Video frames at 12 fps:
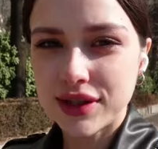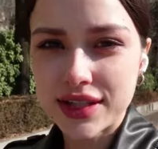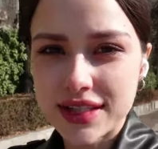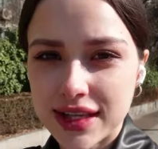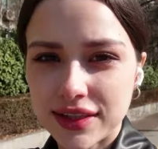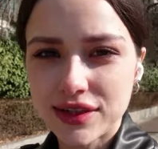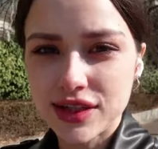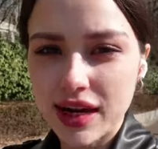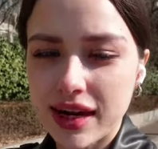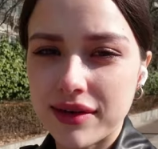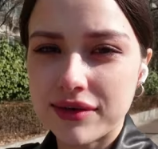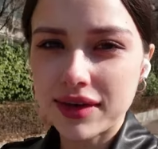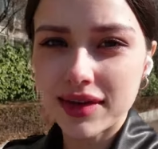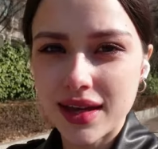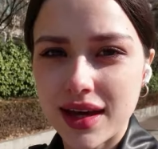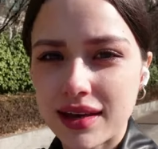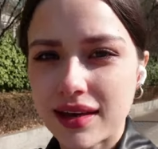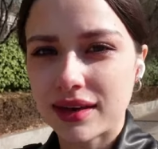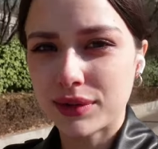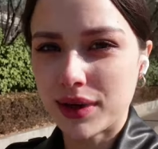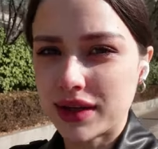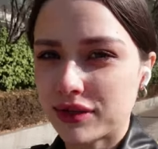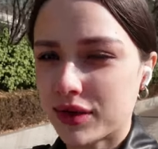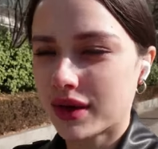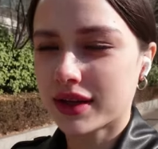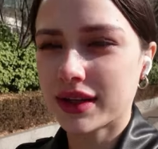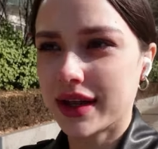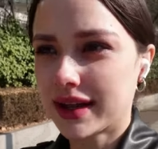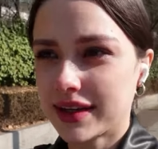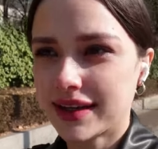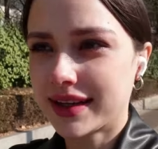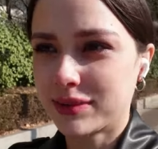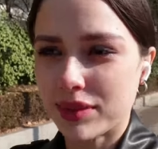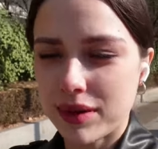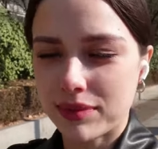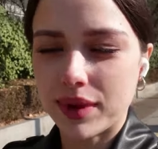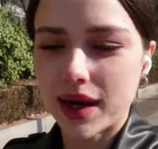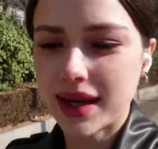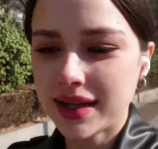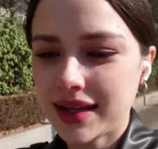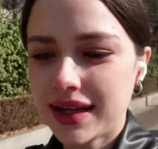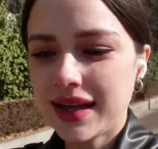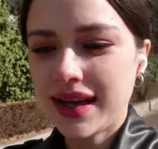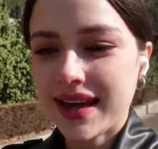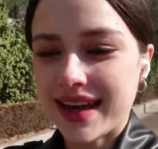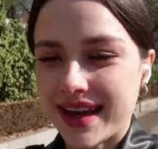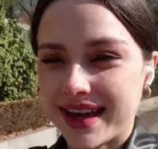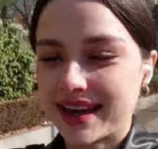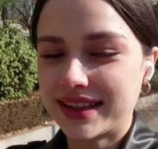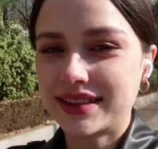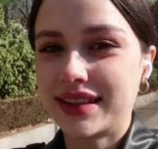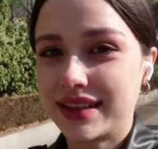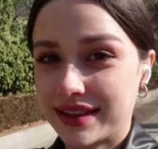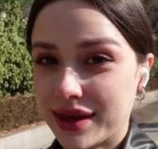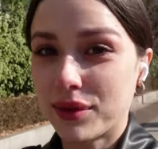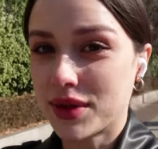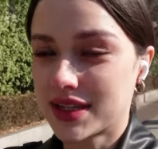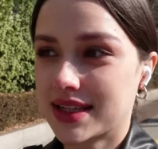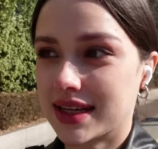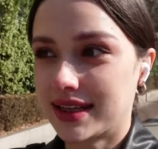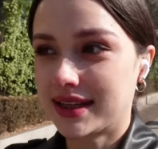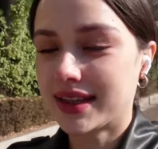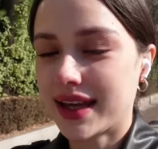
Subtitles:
I just had to check everything and wait for a click in my brain and that was it.